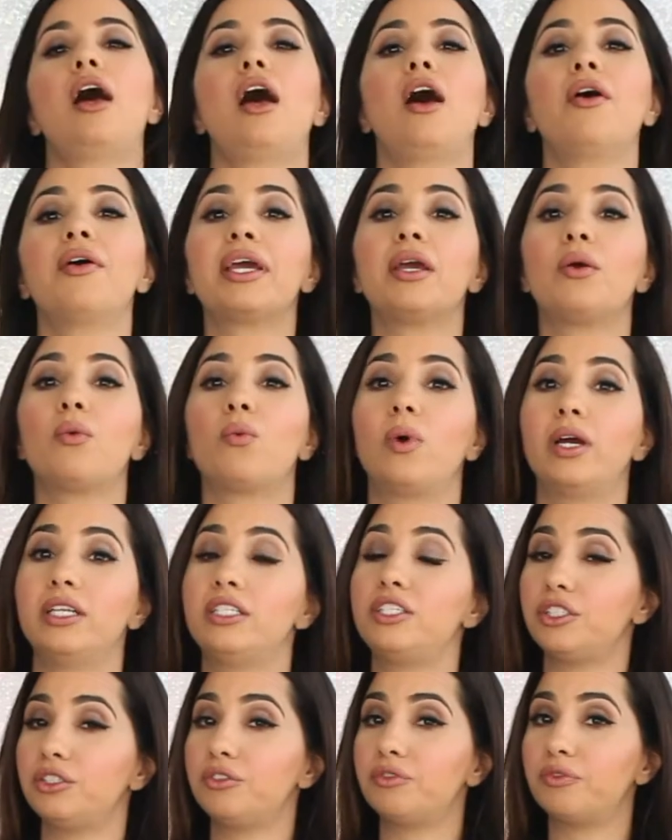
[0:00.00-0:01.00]
Okay,
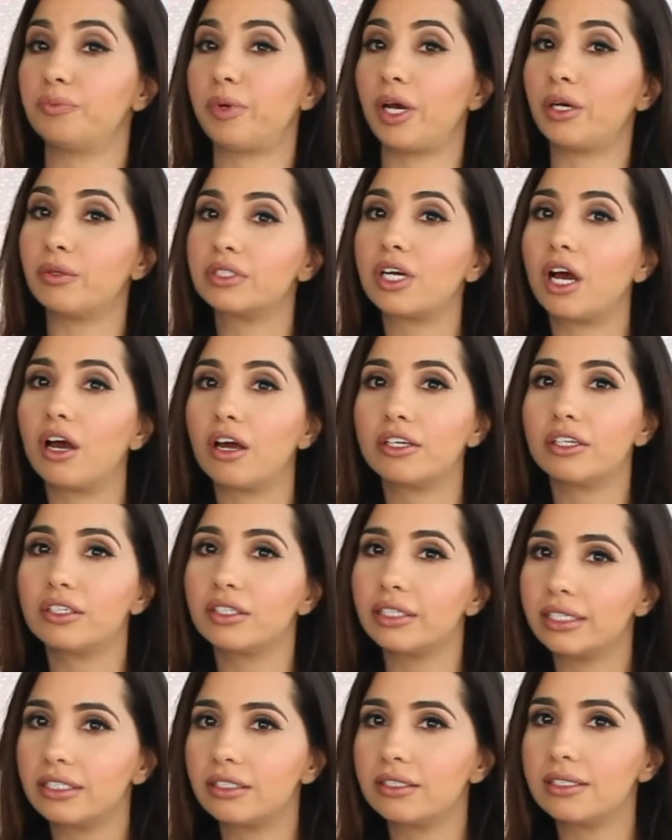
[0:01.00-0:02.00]
once you've poked all your
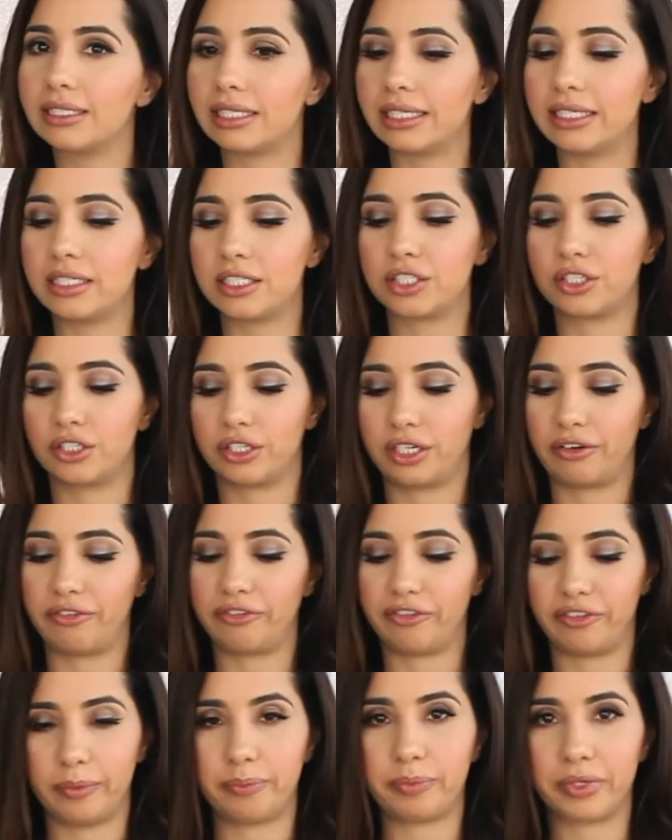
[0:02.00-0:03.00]
little slits, you're going to
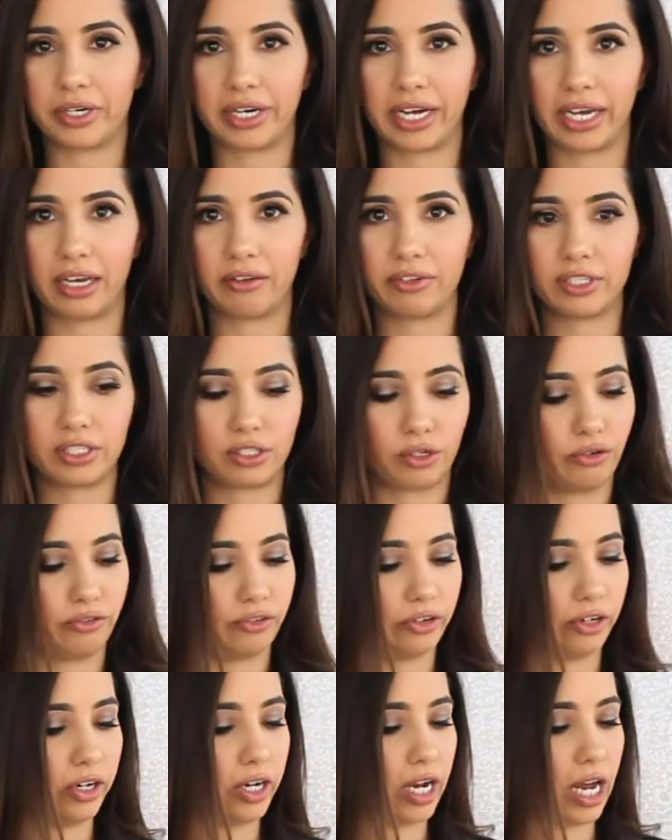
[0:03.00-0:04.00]
flip your canvas
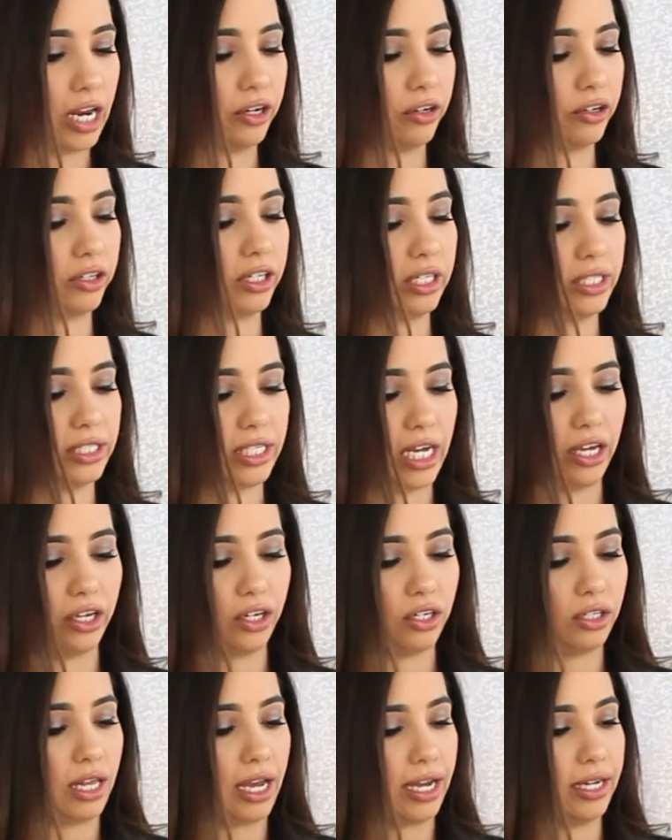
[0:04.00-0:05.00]
over and you're going to take
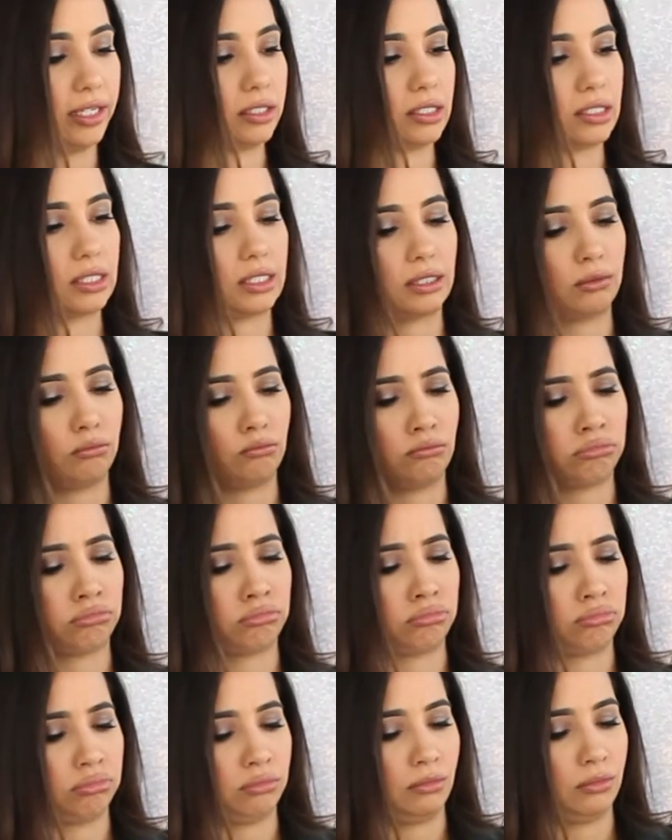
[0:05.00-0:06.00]
your lights,
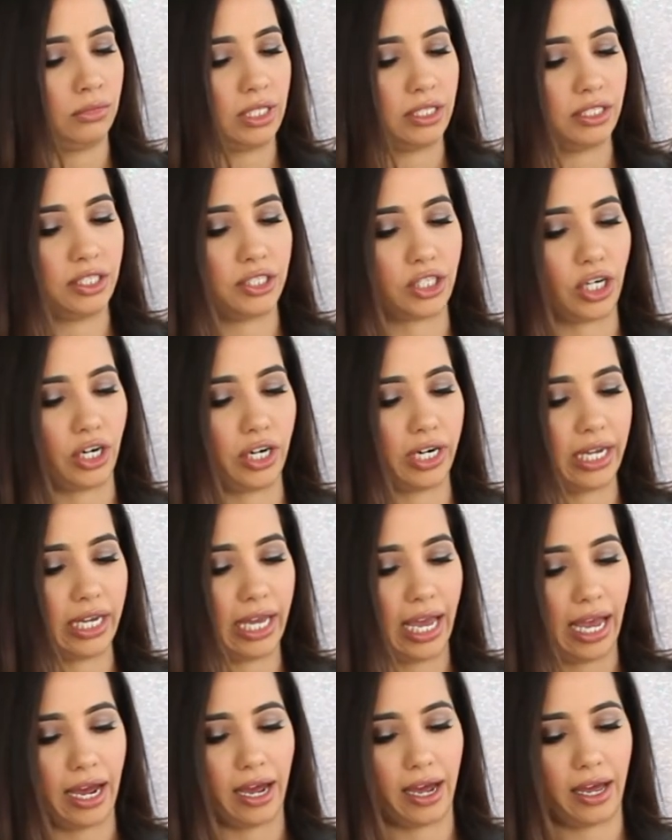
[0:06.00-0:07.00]

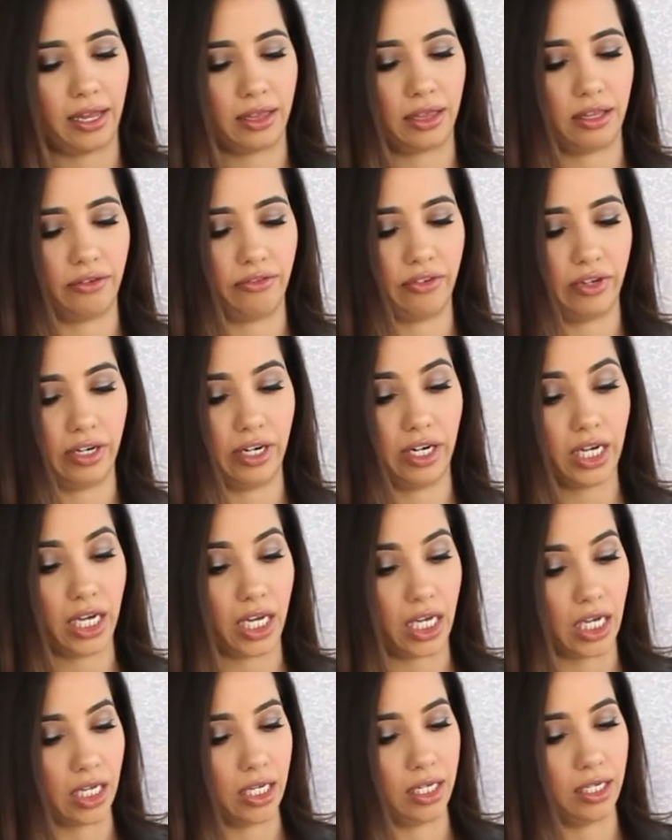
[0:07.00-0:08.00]
starting at the very
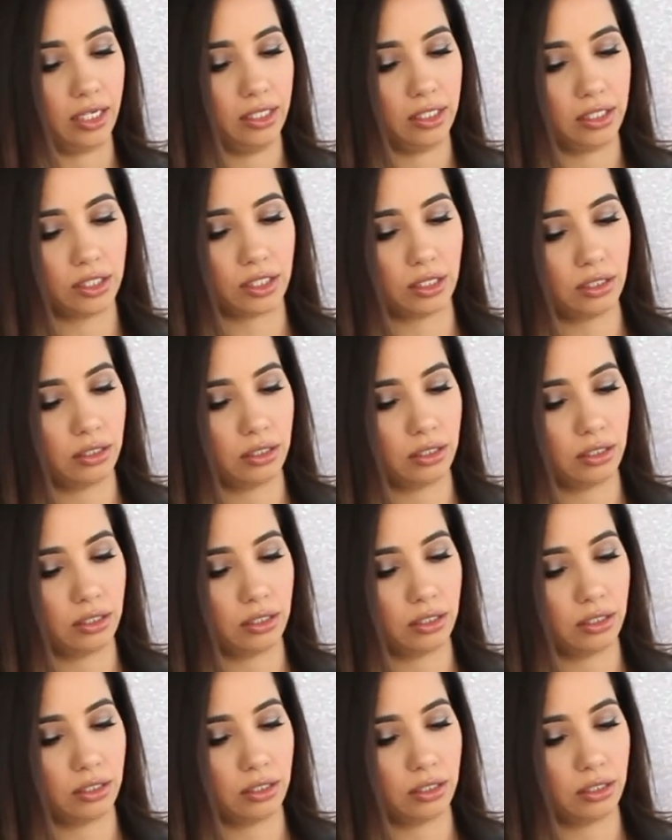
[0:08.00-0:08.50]
end